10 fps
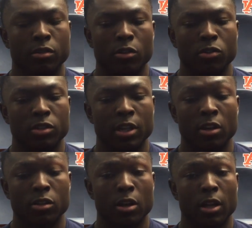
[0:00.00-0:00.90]

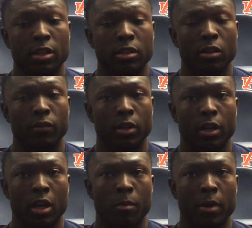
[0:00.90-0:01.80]
ultrasounds, all that stuff, and
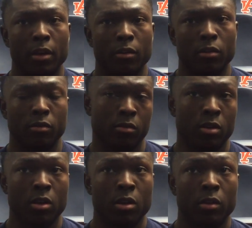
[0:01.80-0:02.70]
it
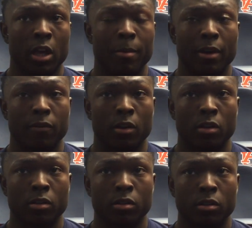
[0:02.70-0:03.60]
came back fine.